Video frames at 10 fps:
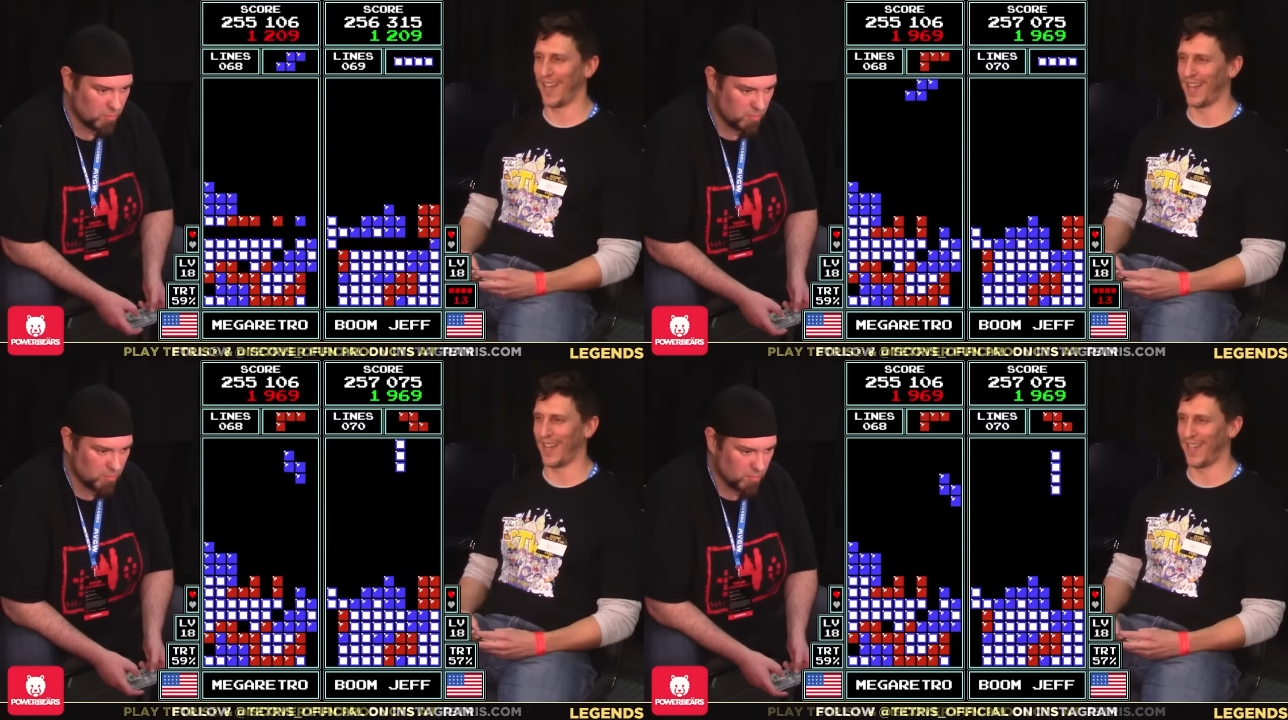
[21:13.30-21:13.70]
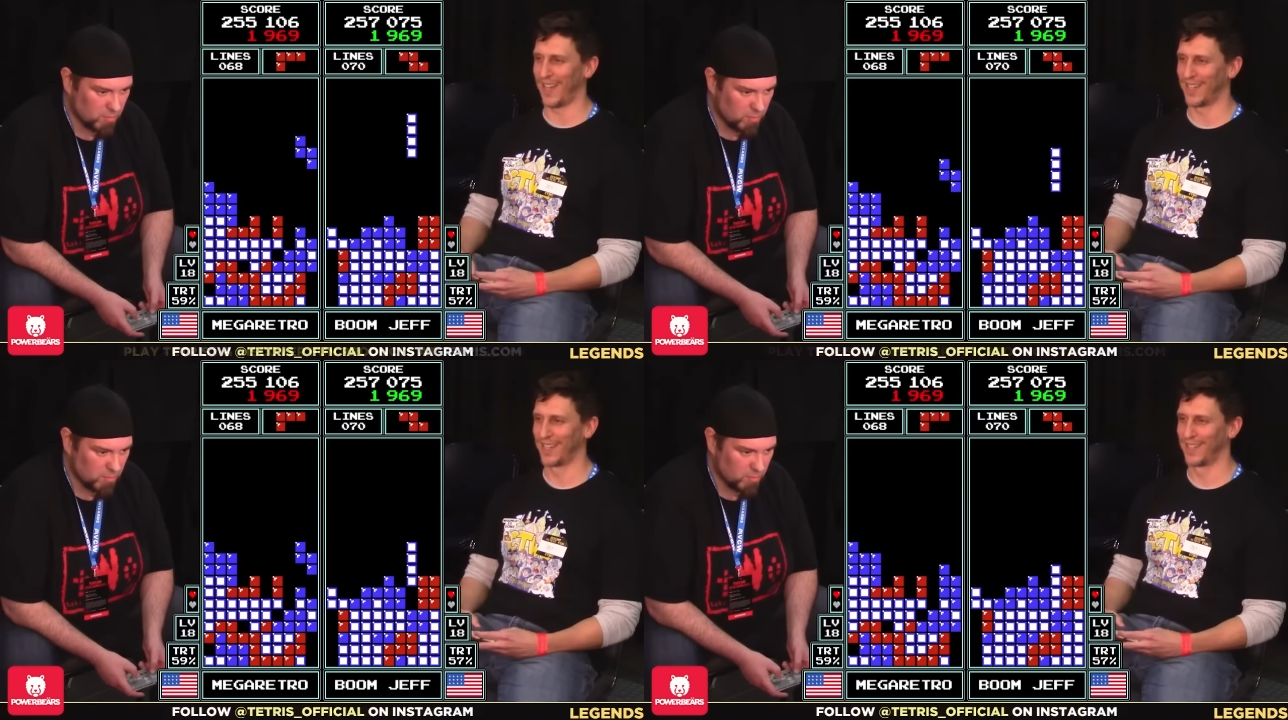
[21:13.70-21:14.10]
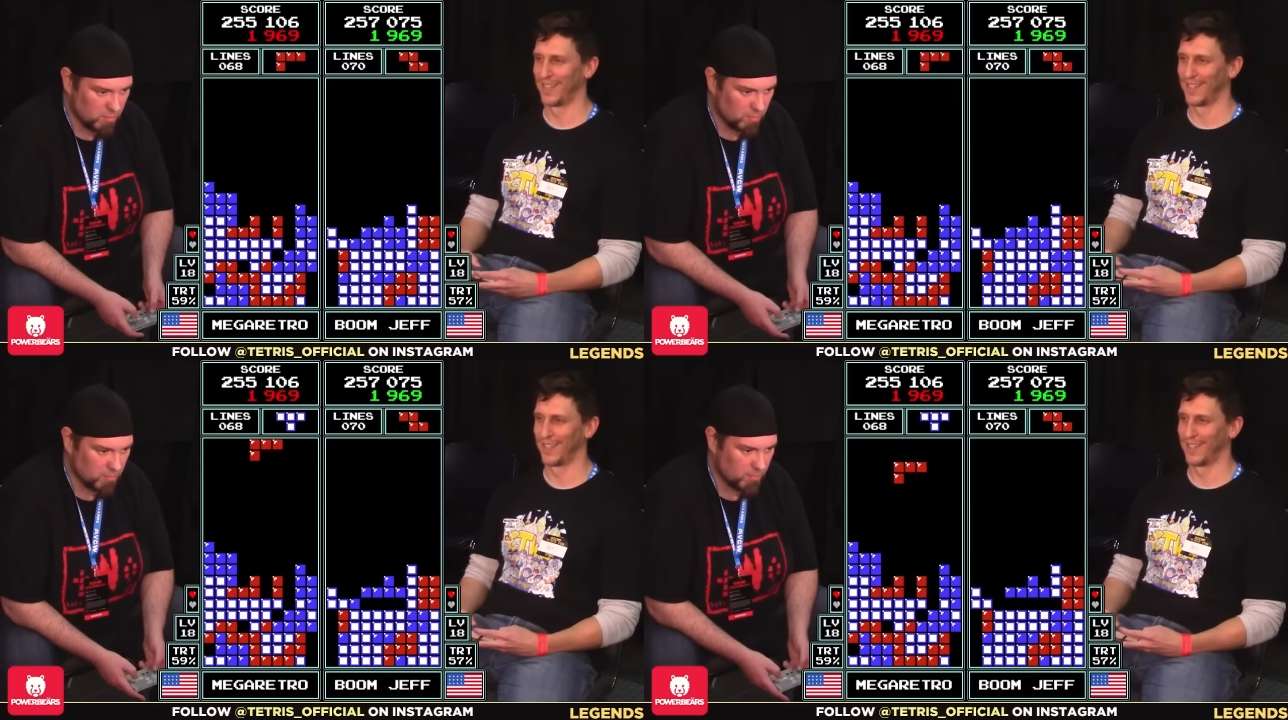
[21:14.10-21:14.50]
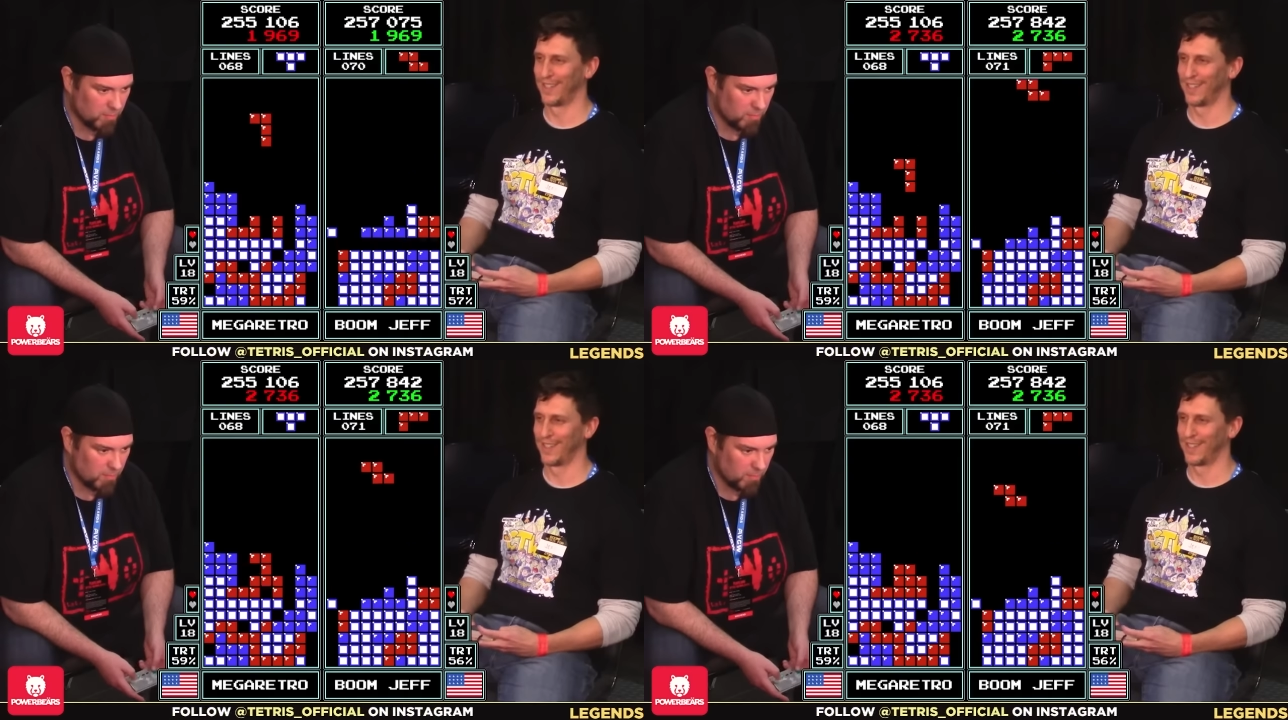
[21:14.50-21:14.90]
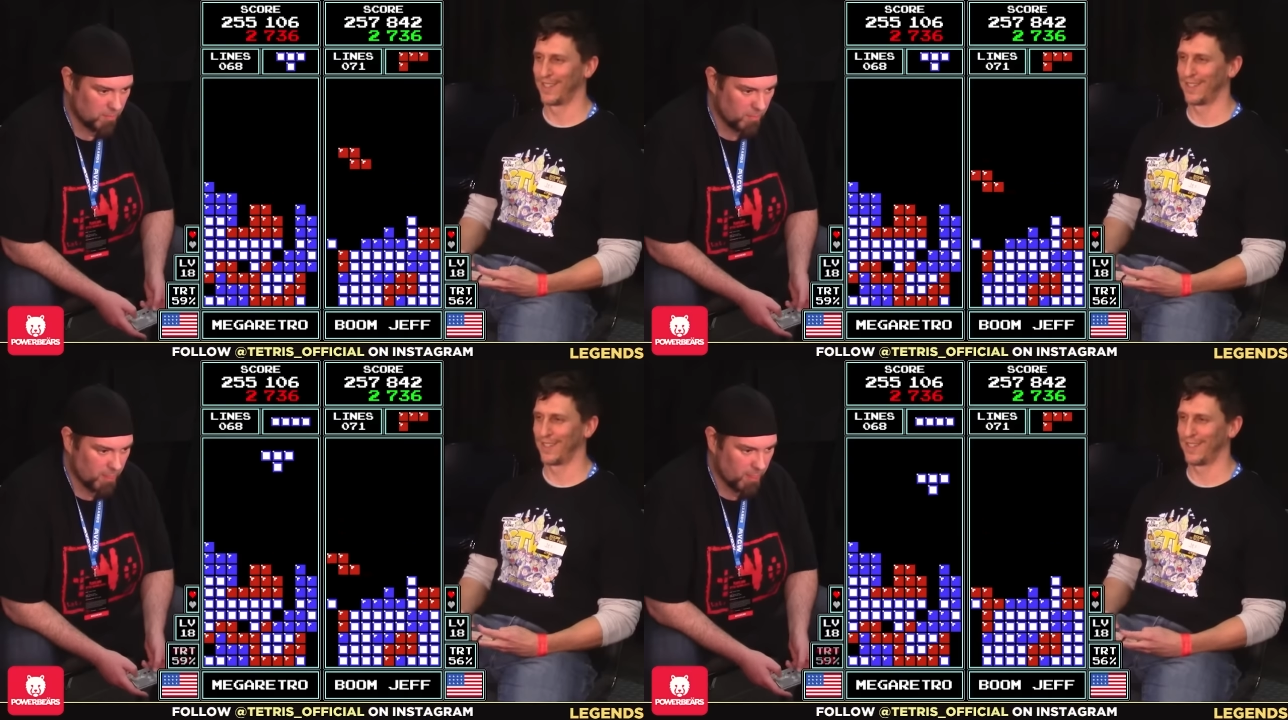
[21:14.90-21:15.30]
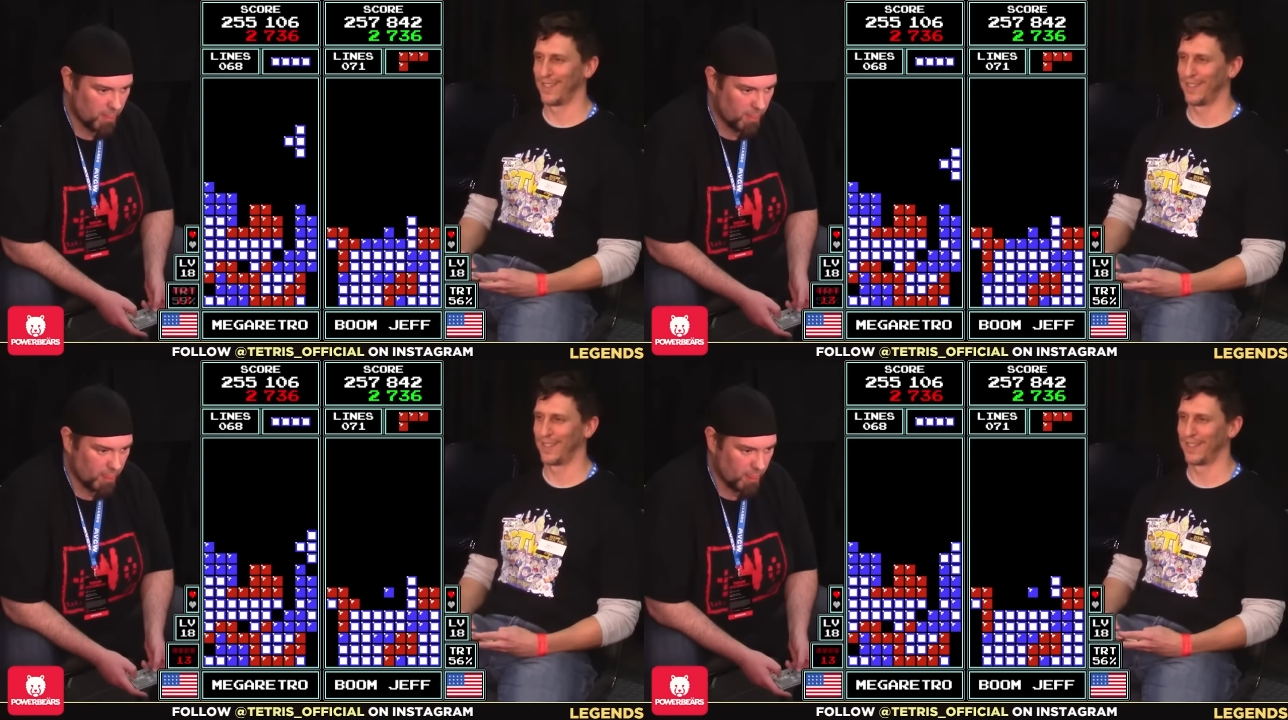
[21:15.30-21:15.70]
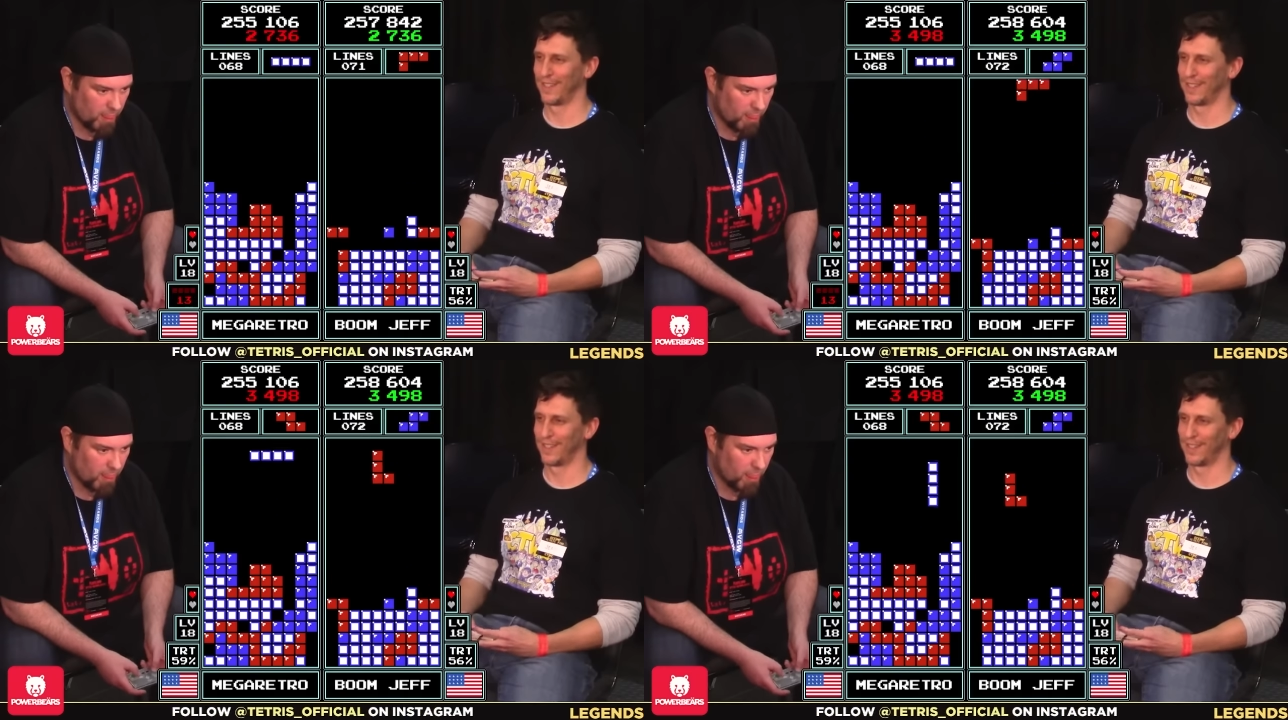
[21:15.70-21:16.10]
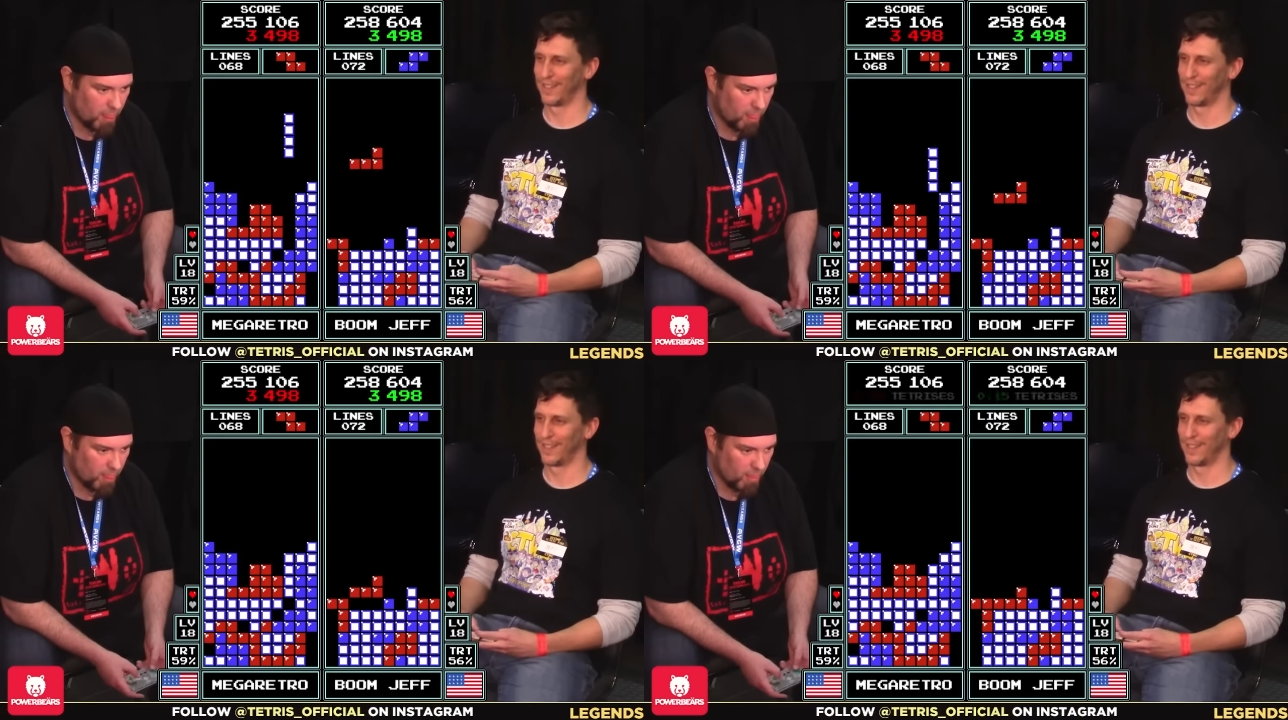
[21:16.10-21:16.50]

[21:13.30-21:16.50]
(silence)